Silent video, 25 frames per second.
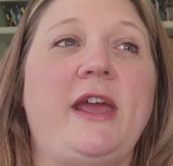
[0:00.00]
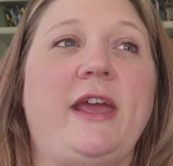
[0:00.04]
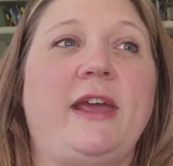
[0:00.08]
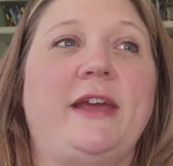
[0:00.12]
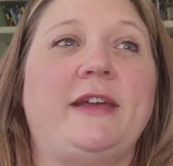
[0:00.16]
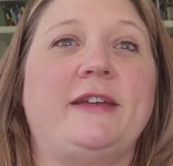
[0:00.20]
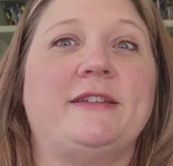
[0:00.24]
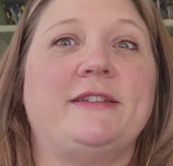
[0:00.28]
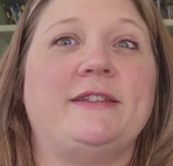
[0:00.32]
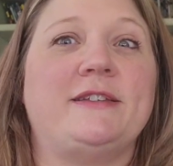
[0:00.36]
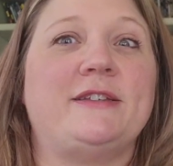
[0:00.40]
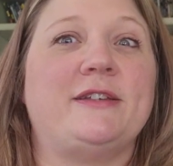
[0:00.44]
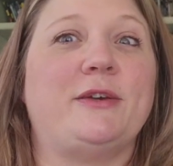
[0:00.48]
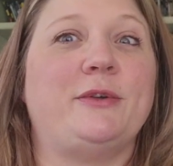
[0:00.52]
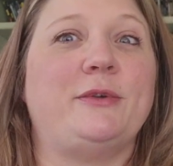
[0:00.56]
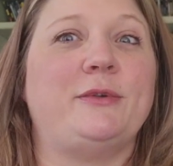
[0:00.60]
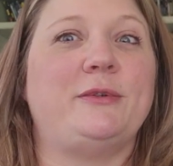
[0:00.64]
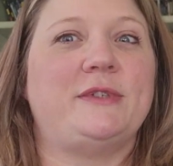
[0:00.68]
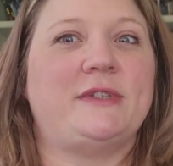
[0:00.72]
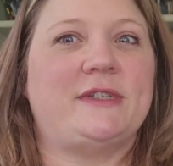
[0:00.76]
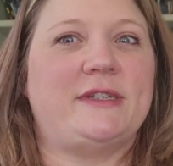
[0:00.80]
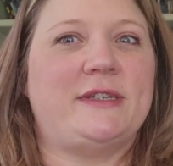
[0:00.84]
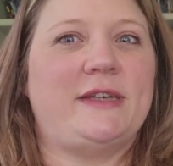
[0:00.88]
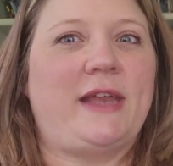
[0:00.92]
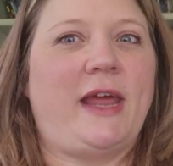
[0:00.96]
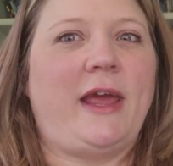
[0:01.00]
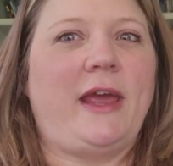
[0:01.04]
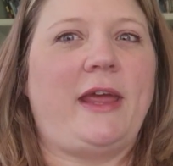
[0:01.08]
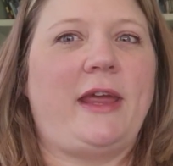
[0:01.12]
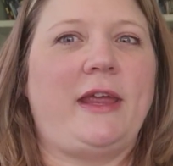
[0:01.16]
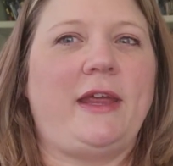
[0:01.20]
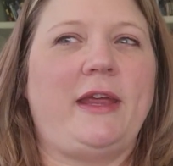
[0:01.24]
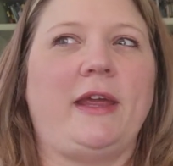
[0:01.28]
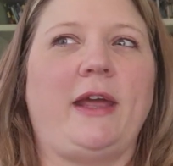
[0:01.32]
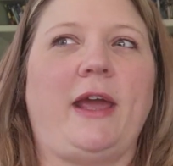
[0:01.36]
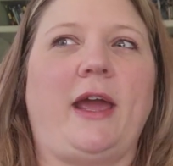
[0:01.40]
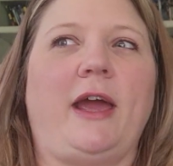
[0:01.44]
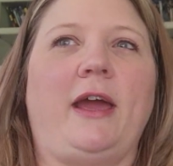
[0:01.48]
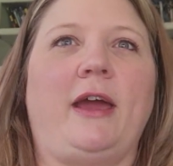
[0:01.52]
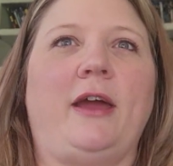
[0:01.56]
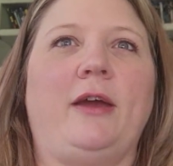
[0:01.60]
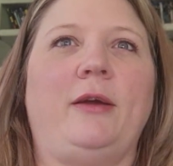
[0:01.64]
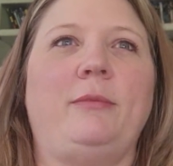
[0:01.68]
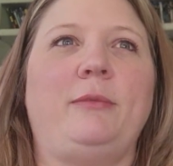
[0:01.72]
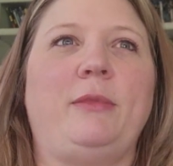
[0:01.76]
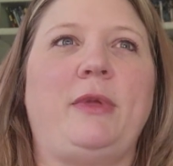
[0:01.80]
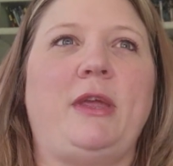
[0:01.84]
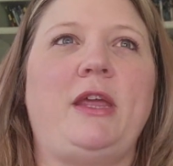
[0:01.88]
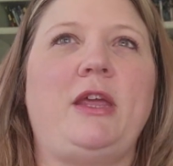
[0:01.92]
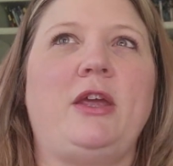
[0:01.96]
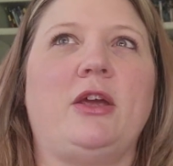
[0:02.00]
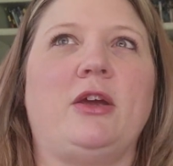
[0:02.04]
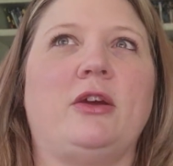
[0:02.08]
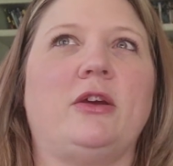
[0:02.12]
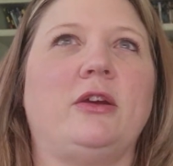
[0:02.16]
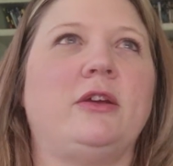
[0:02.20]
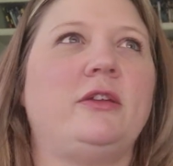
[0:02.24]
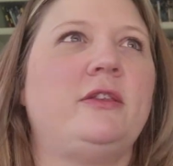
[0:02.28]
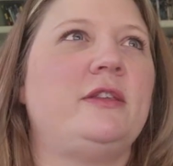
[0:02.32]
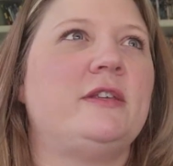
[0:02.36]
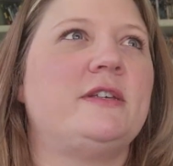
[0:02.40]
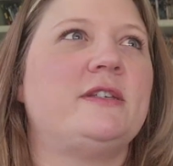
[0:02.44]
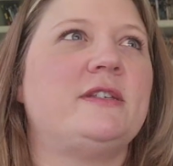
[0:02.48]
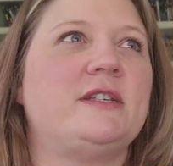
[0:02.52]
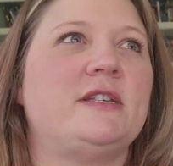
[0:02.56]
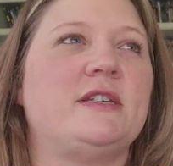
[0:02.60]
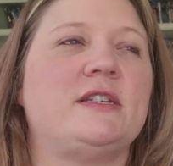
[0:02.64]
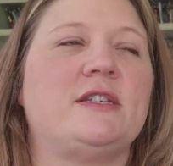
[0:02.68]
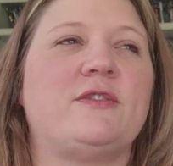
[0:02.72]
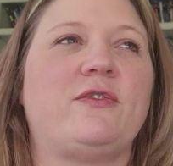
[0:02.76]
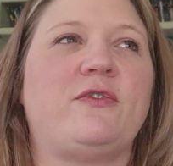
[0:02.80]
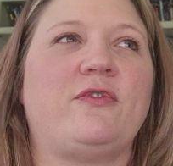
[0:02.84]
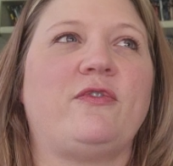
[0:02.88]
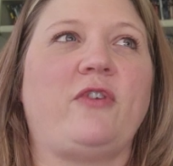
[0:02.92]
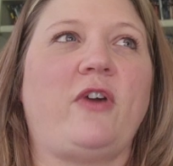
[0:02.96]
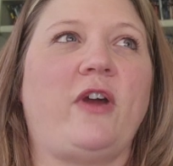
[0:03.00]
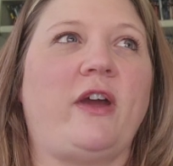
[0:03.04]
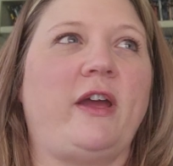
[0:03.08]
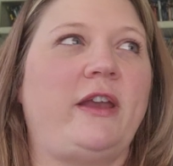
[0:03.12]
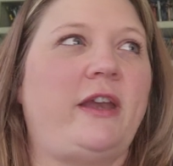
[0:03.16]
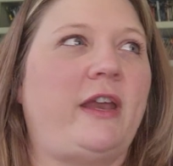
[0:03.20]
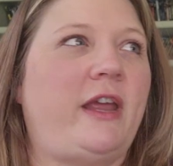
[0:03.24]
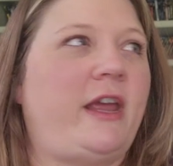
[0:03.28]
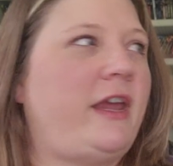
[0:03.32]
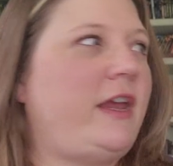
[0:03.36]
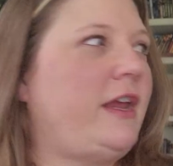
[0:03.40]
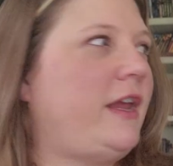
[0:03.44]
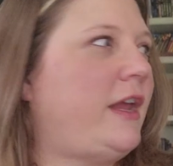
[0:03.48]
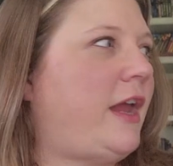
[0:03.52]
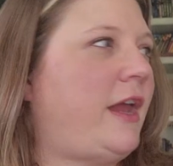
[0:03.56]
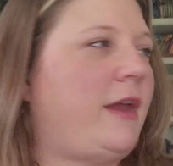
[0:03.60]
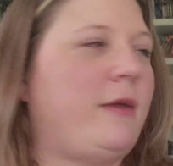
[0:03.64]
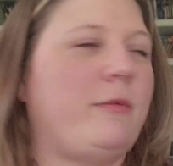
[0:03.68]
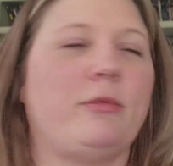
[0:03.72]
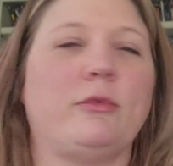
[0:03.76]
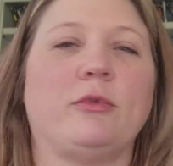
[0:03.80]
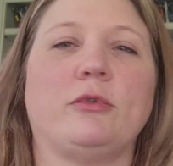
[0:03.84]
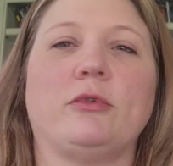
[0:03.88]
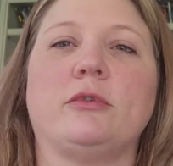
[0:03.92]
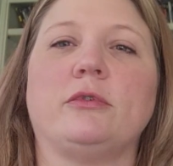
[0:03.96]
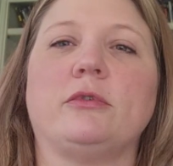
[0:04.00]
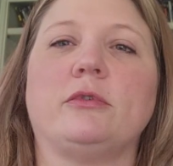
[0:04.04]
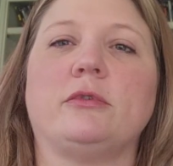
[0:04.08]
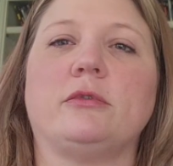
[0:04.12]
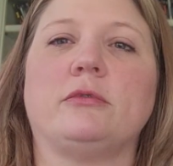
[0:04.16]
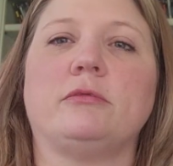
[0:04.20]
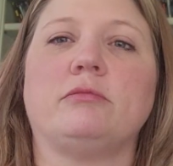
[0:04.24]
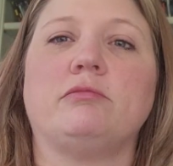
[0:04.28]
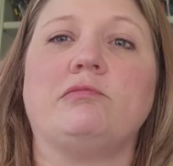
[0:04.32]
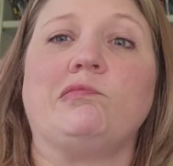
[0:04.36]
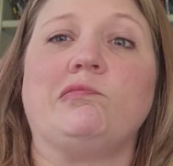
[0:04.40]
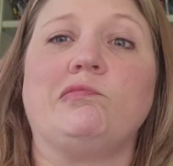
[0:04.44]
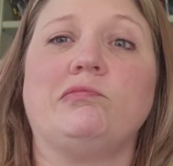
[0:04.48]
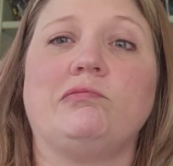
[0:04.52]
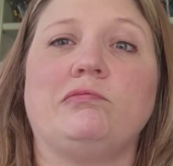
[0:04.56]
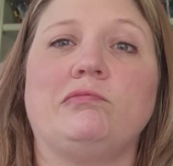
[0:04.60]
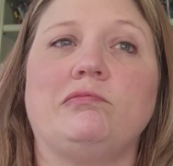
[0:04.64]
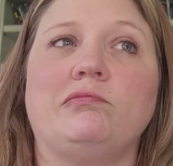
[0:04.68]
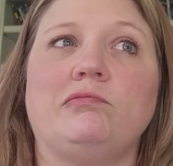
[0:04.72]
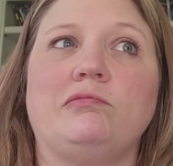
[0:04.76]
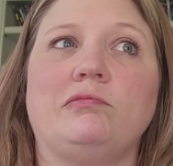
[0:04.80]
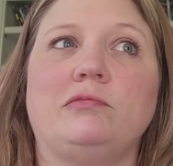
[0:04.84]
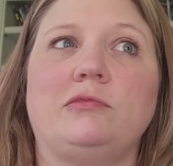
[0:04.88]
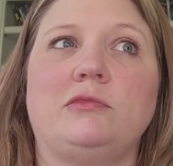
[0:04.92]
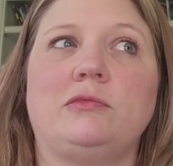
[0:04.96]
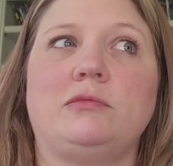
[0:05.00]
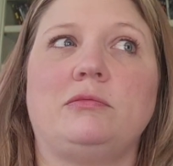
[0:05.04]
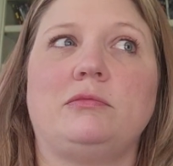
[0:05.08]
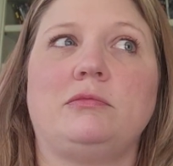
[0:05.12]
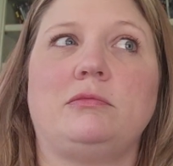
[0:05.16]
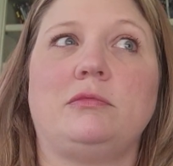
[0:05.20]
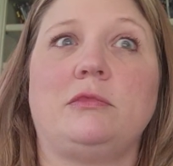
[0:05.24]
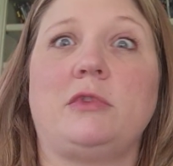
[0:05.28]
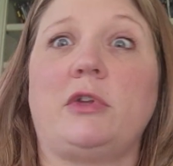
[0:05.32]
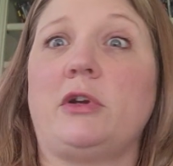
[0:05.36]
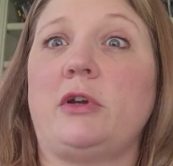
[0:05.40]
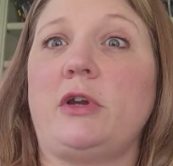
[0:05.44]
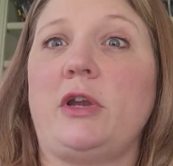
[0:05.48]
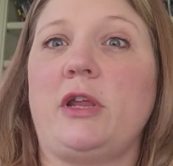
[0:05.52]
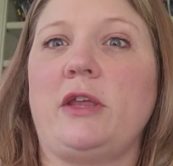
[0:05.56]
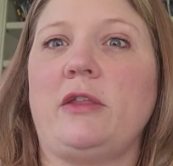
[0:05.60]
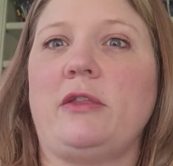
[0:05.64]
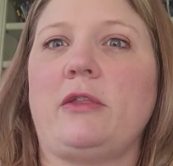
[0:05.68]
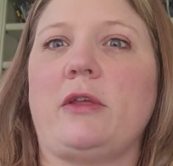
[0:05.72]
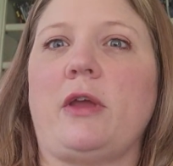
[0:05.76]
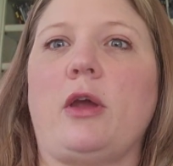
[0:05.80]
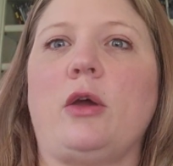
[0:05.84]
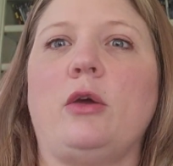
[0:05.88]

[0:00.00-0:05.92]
And so today I'm here, and this is Friday, April 30th.